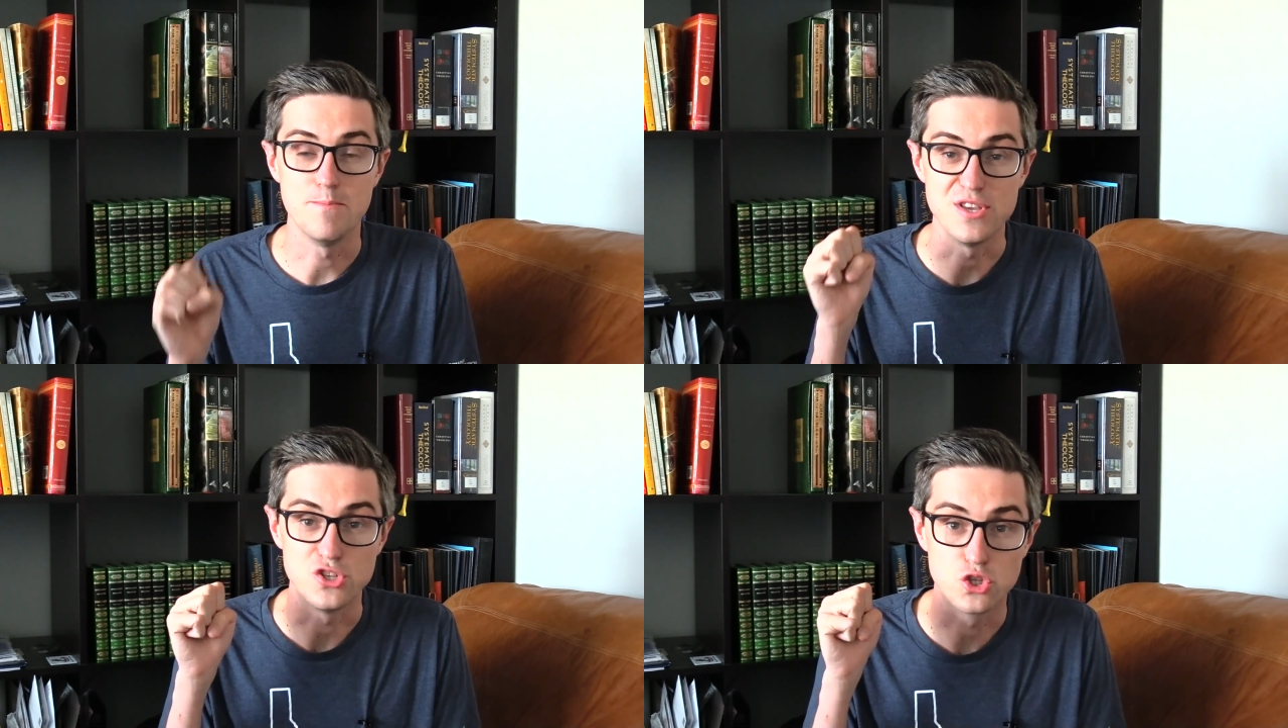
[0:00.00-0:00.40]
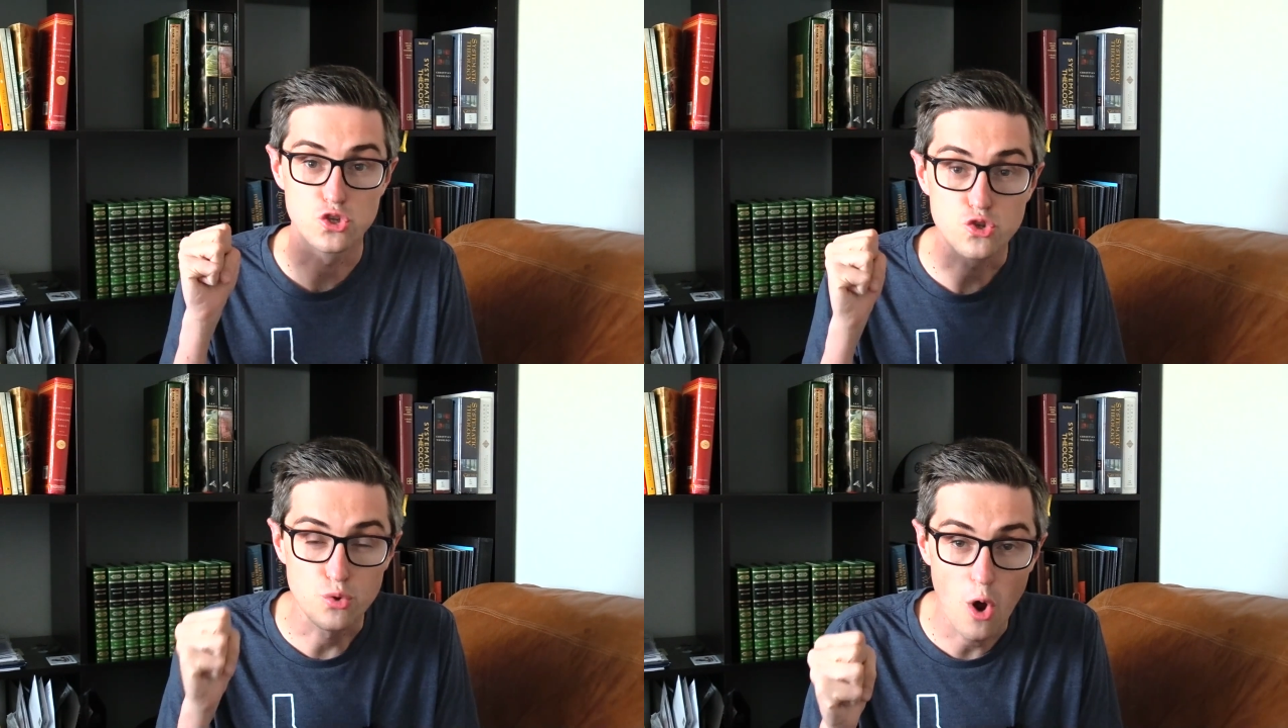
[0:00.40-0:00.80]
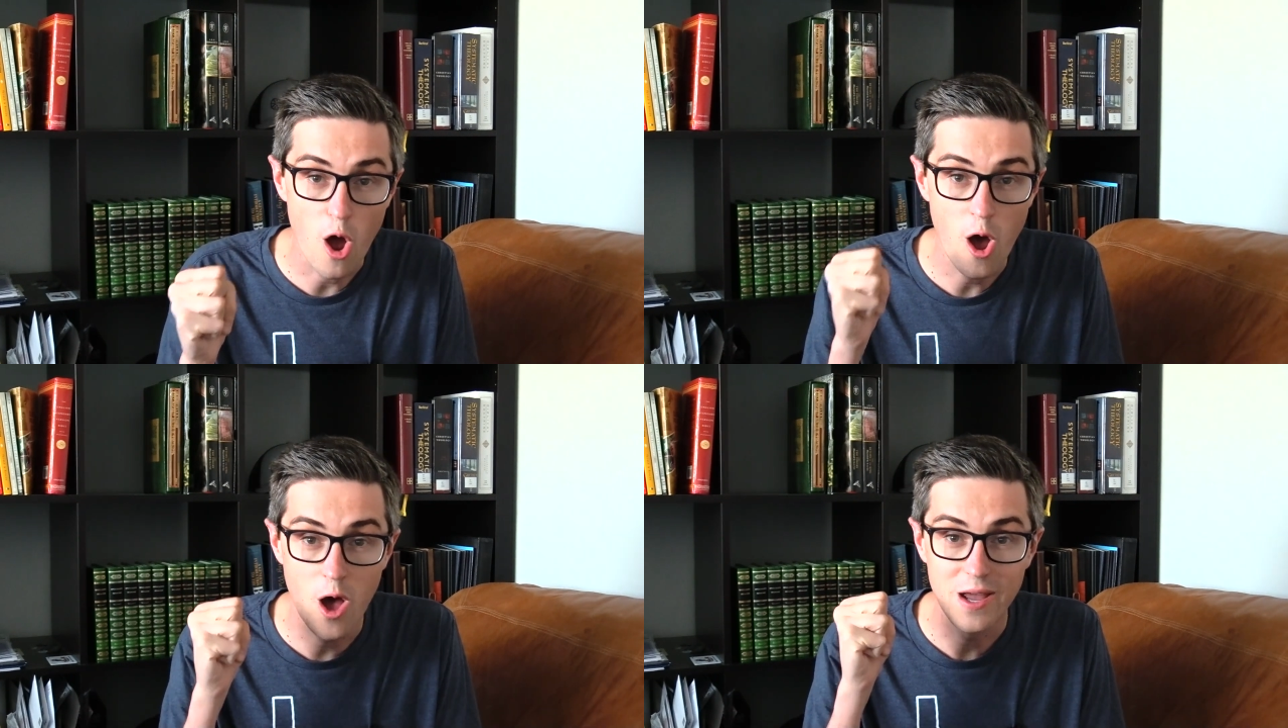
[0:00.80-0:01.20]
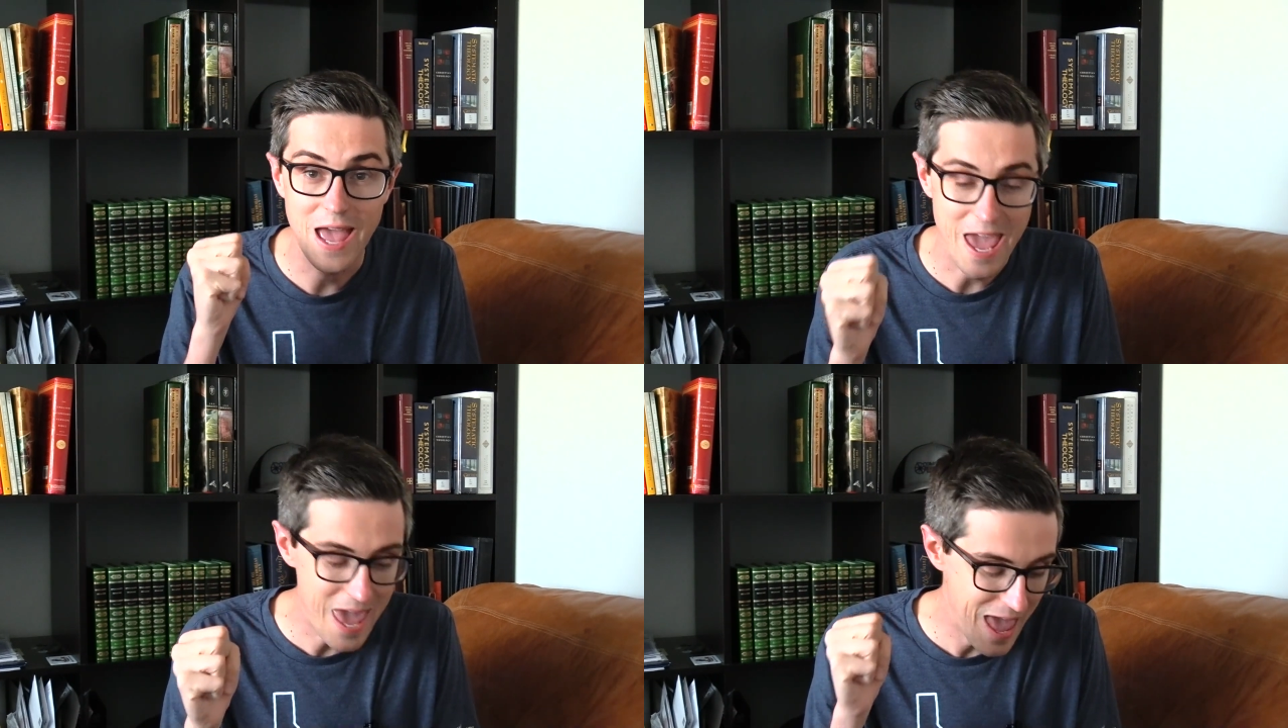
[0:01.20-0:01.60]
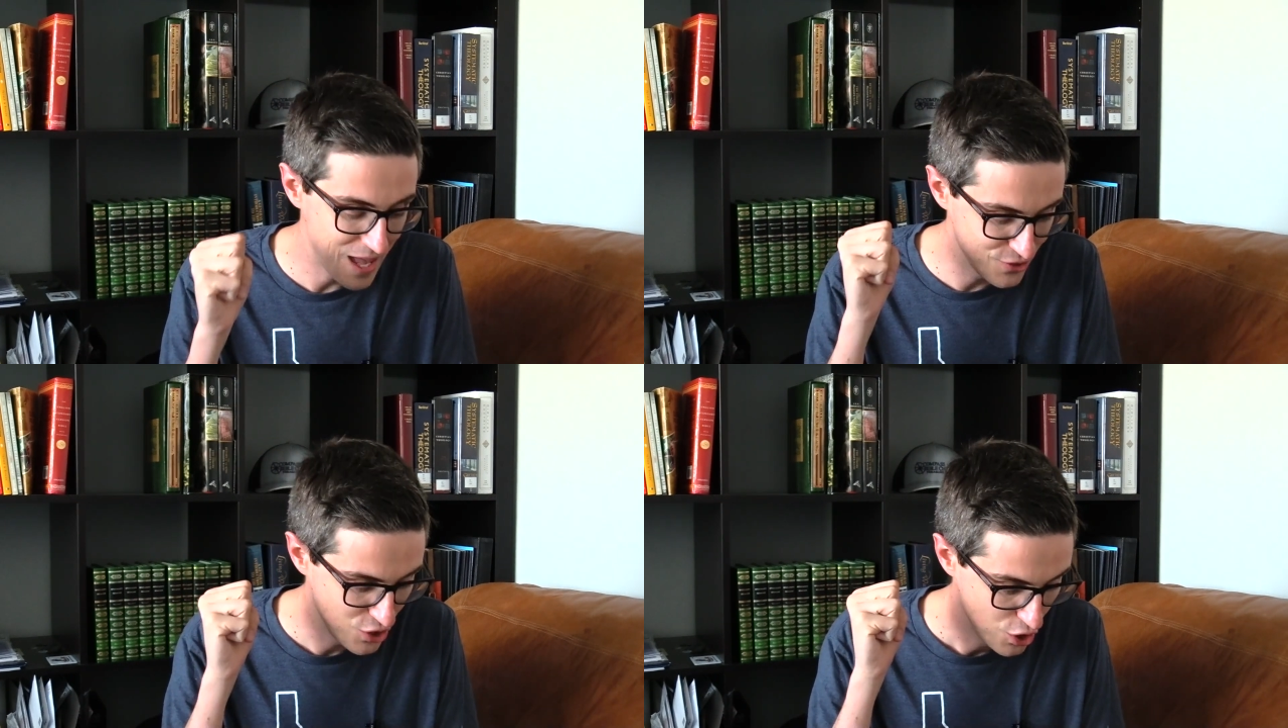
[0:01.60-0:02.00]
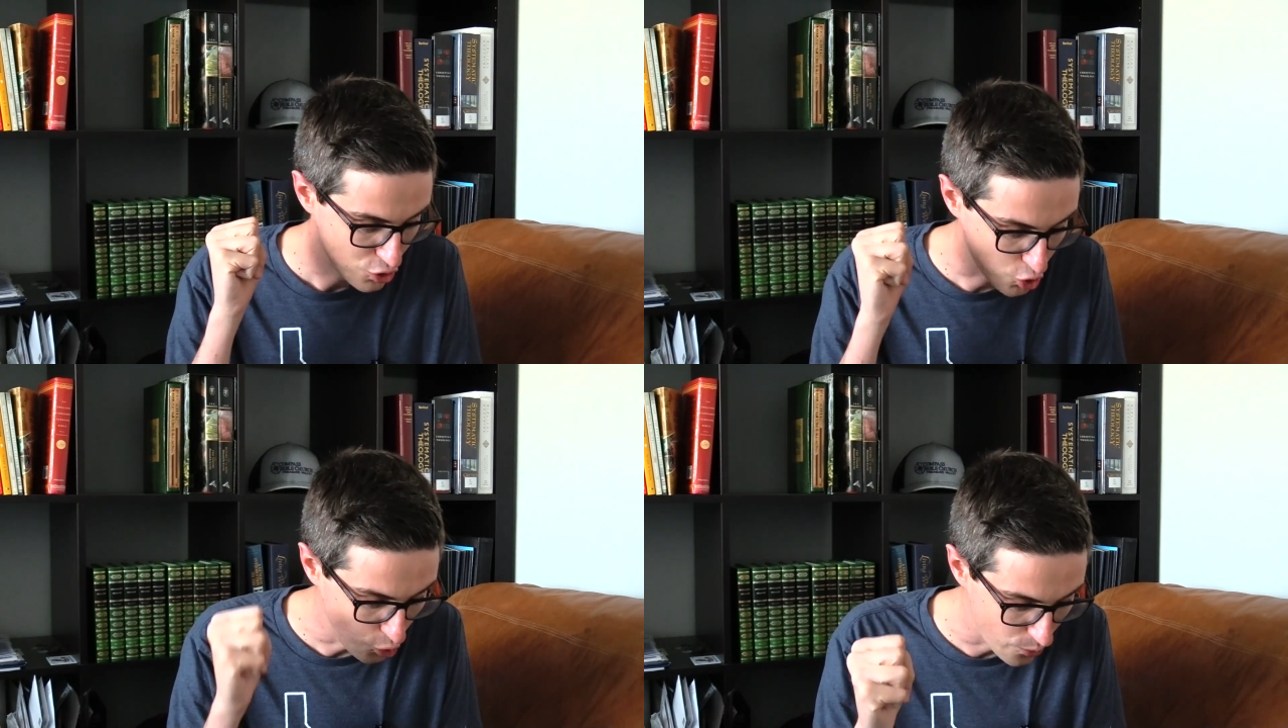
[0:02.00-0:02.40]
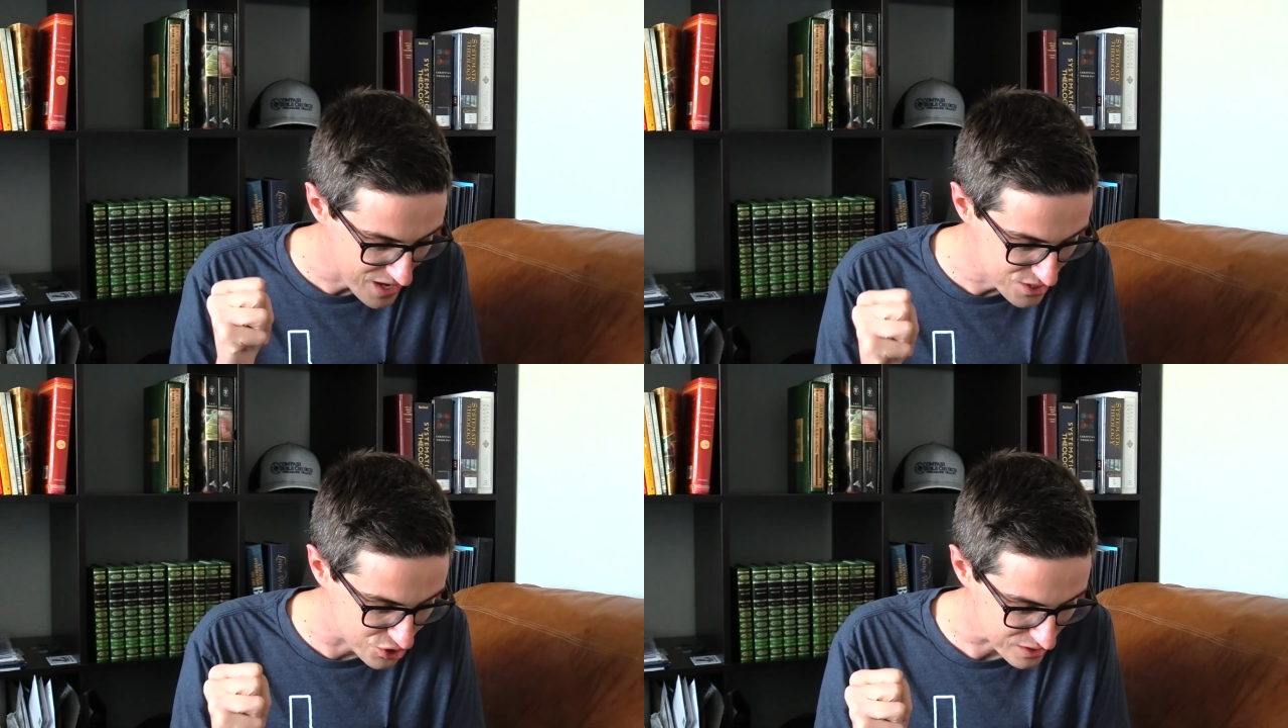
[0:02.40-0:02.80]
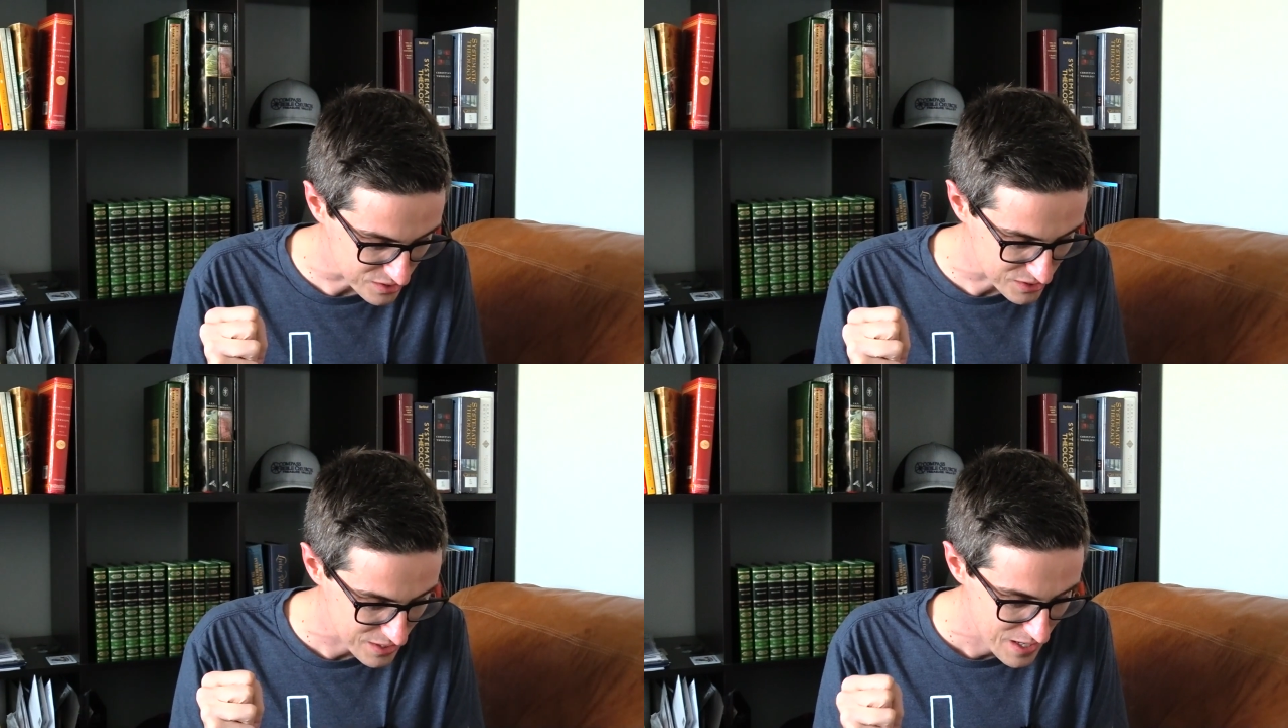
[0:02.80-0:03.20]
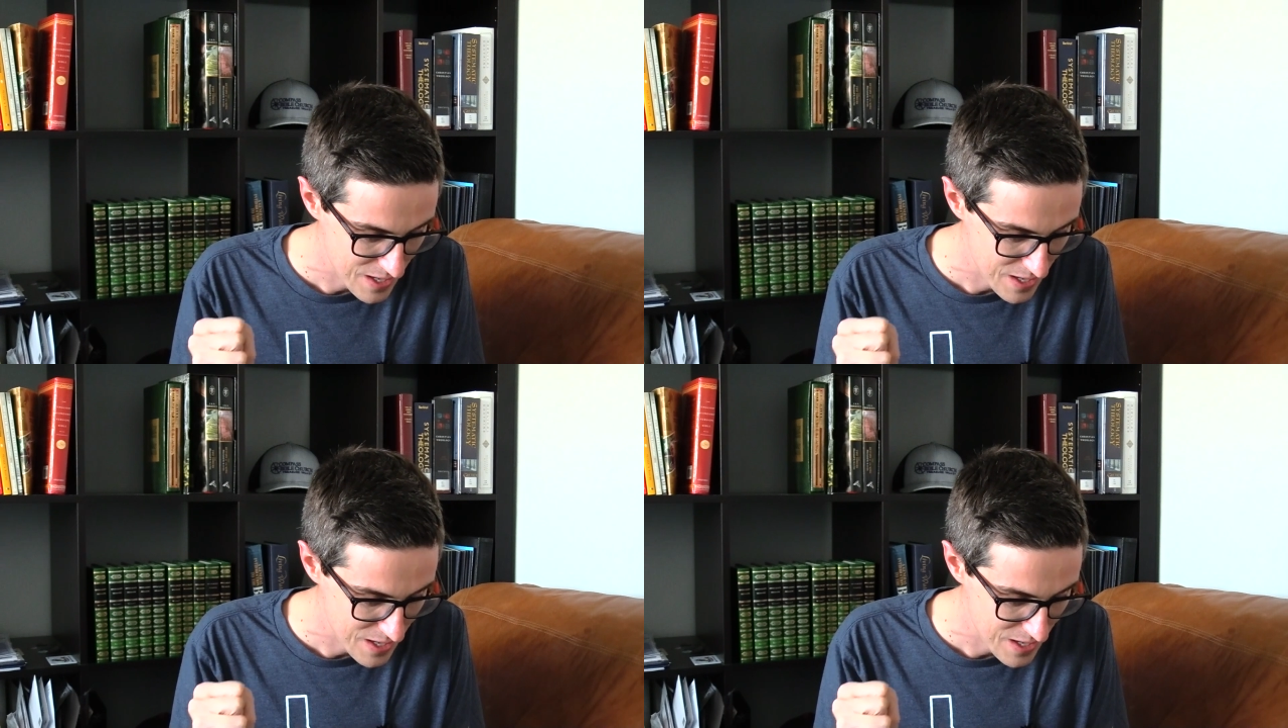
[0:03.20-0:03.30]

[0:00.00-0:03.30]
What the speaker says: be strong and courageous.